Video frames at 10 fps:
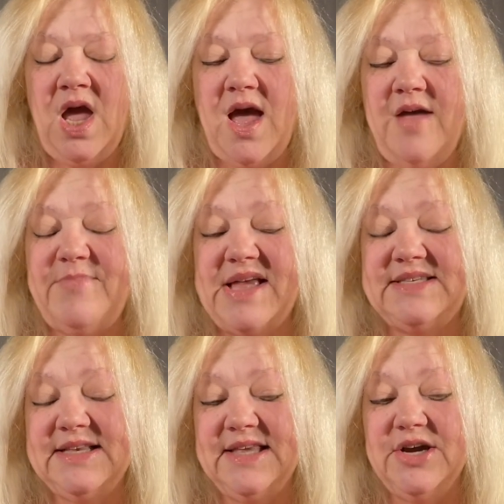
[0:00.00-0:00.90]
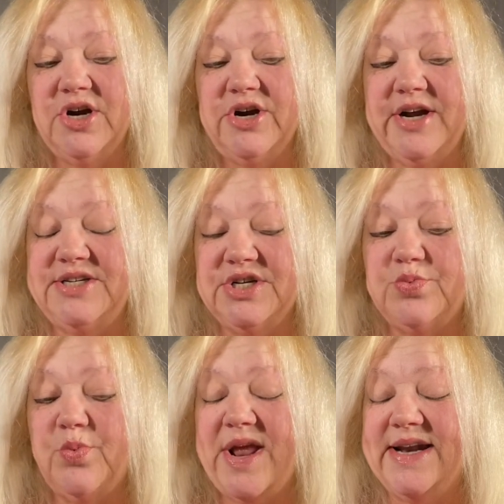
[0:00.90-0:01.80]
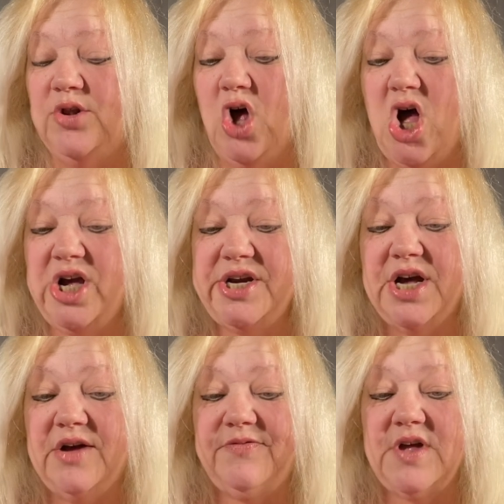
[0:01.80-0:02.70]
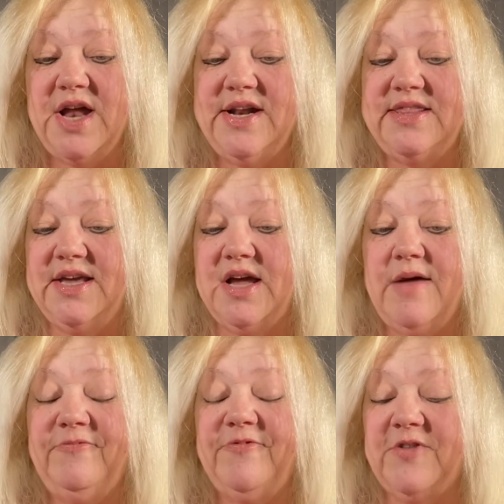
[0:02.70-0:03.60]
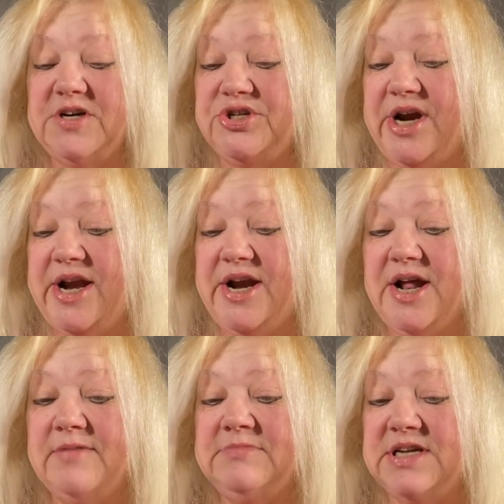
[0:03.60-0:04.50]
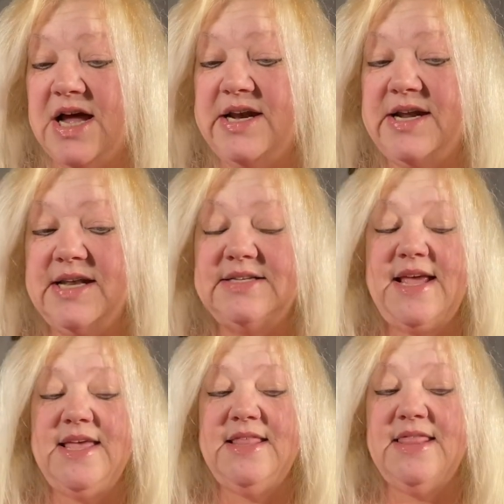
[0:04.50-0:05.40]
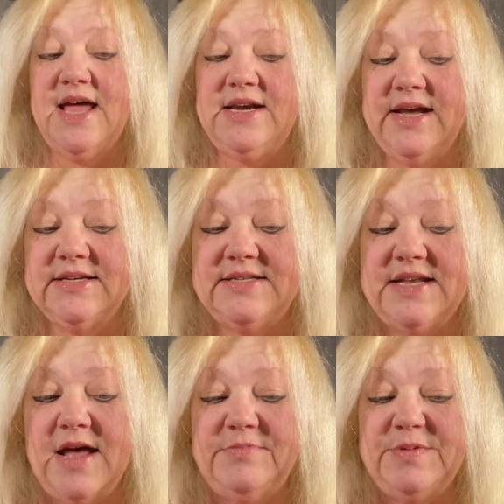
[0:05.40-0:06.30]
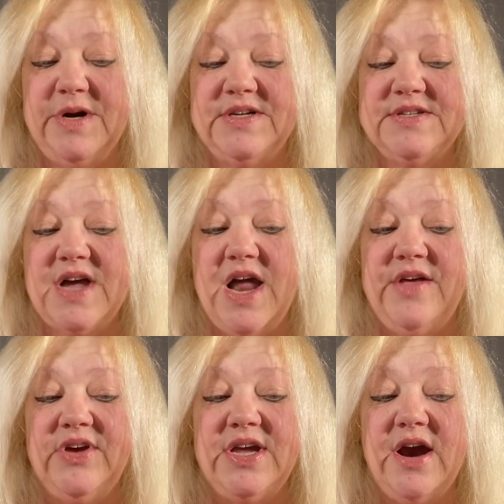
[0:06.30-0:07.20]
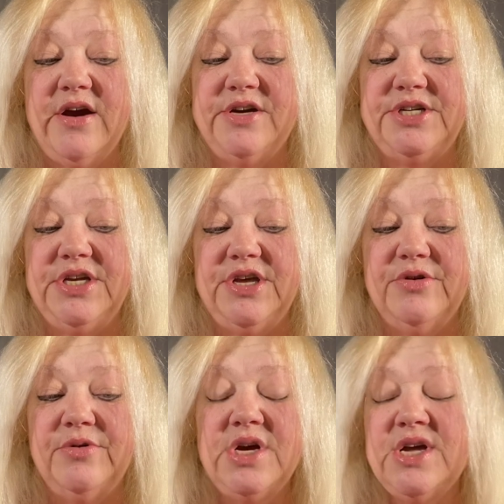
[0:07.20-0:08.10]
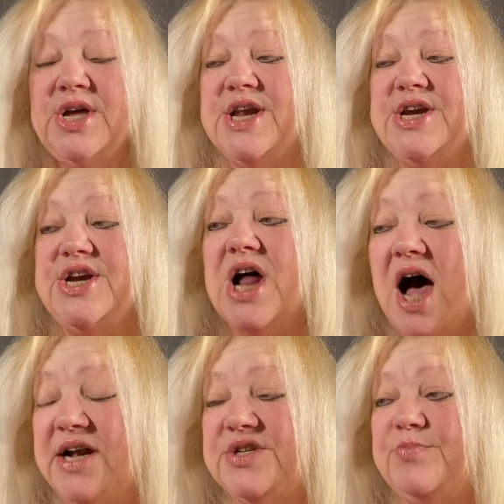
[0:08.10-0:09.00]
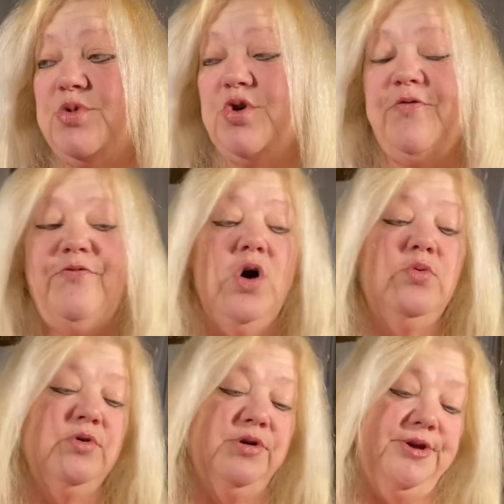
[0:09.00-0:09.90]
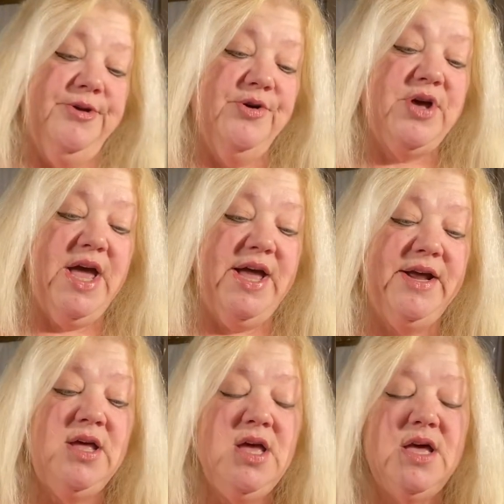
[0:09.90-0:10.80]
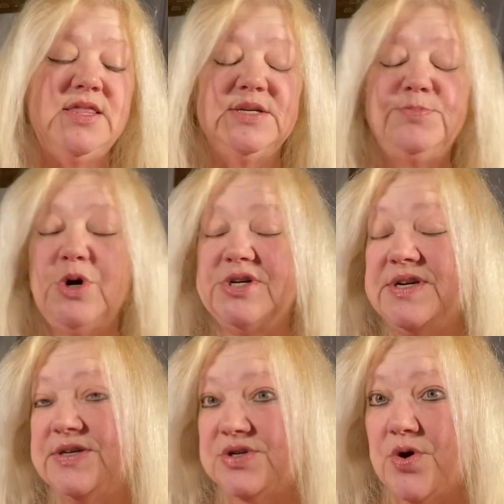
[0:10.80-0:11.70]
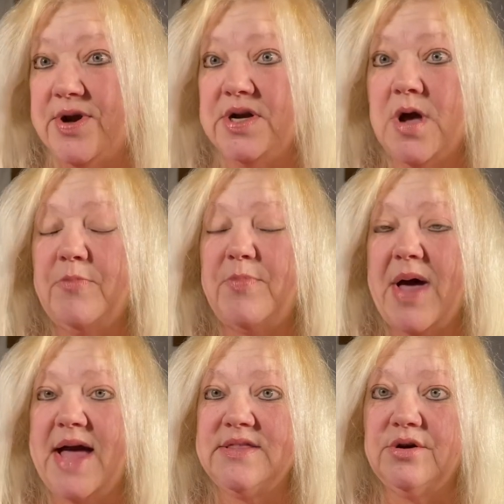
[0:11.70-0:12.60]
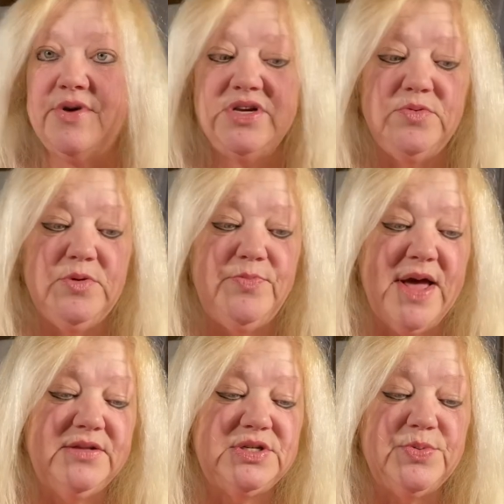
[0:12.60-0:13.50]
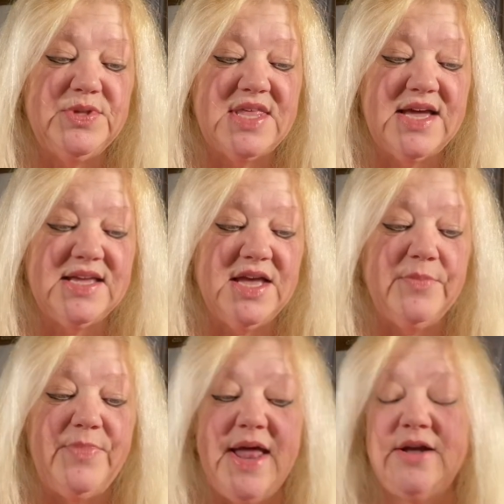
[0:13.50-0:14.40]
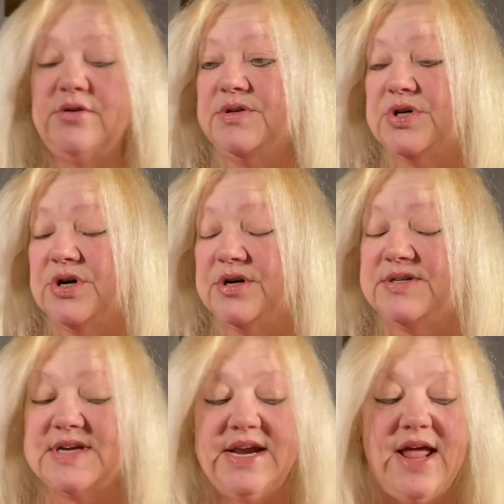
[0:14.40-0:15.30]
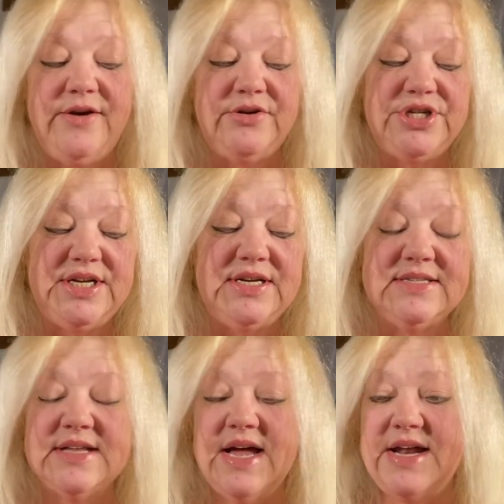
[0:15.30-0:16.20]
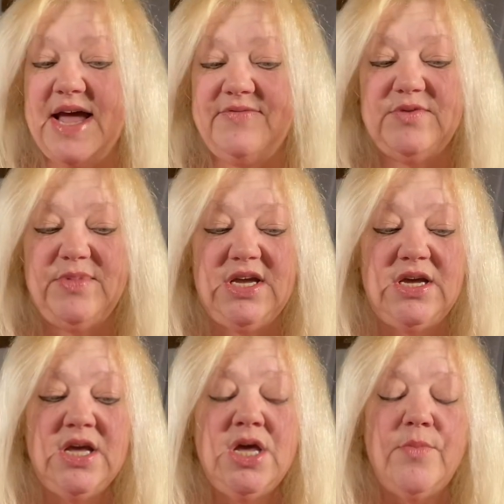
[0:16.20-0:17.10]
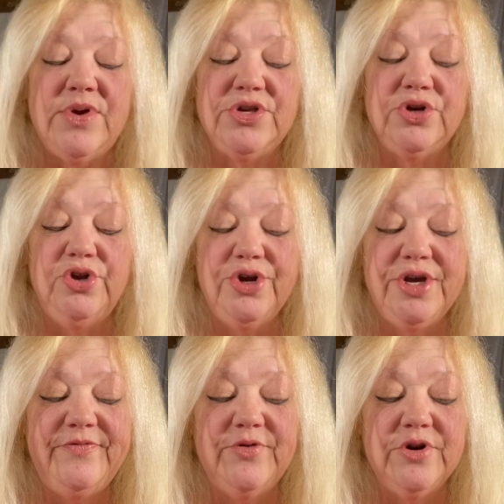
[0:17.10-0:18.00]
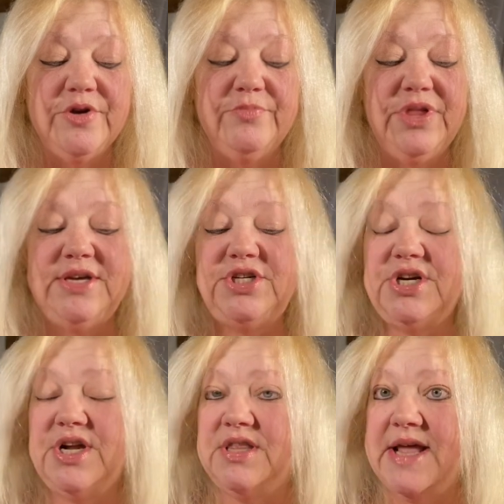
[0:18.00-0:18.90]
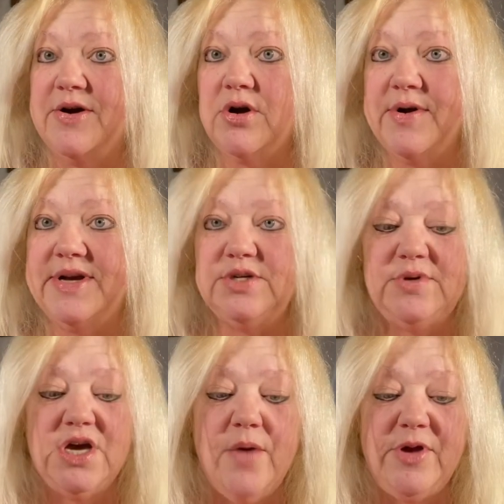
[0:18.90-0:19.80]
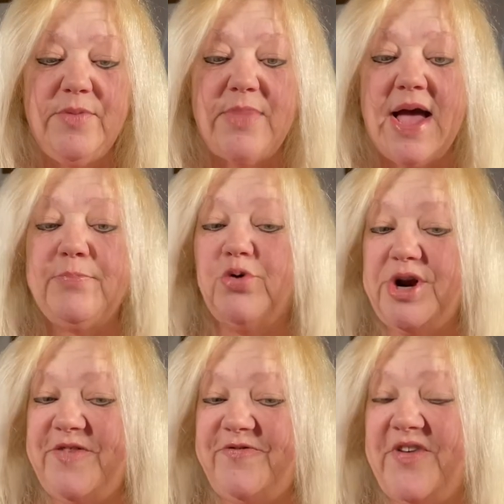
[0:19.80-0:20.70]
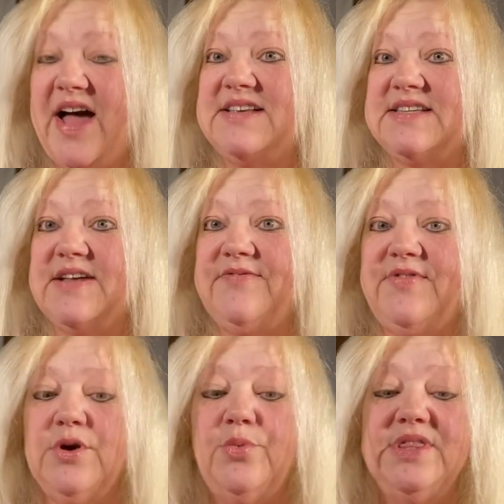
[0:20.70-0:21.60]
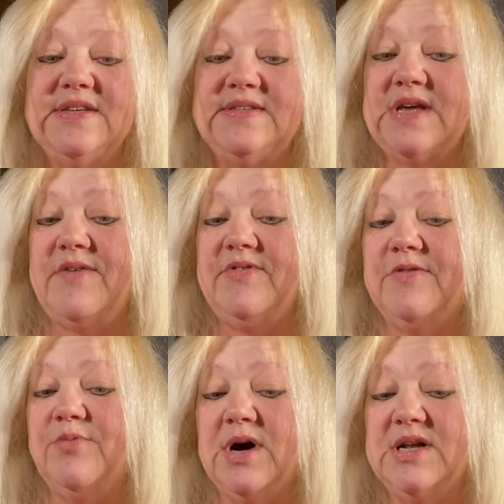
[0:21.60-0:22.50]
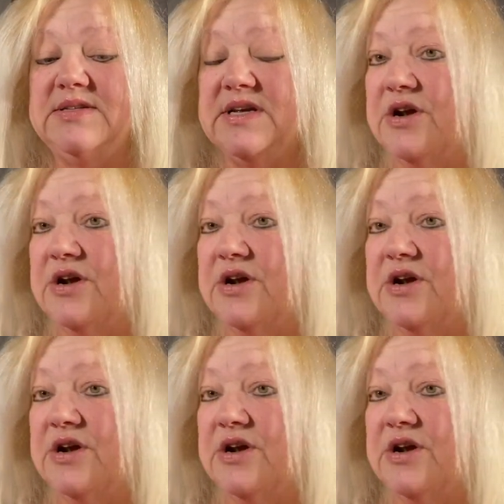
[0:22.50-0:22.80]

I basically heard I just waited long enough kind of thing. I'm frustrated. I'm done in taking that next step. Spirit's kind of encouraging you not to move forward, okay? This person is going to come back. They're going to be balanced with that King of Pentacles. Earth sign energy does not have to be, but they're looking for completion and they are going to be coming back pretty fast, I feel, with the Seven of Wands and